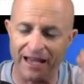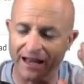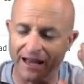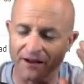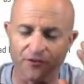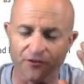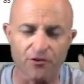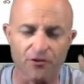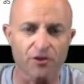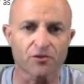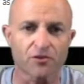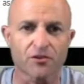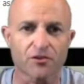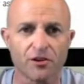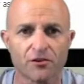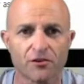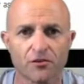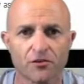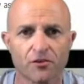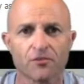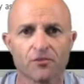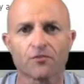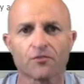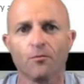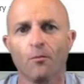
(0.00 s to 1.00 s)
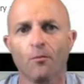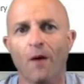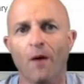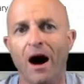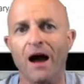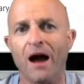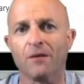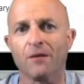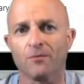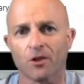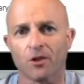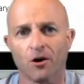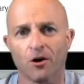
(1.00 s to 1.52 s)
it's just
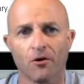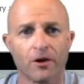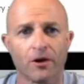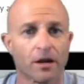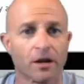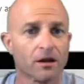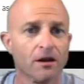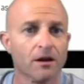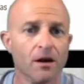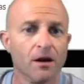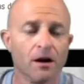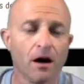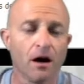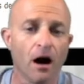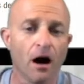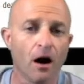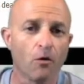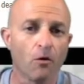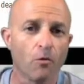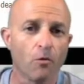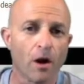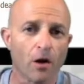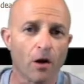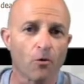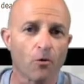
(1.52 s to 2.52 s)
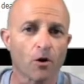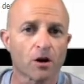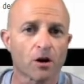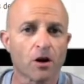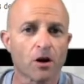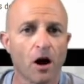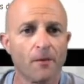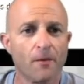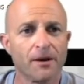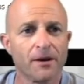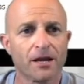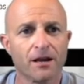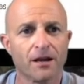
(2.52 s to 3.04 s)
mind blowing where we're
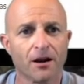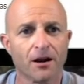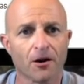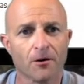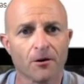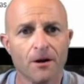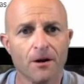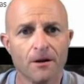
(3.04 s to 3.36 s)
coming here.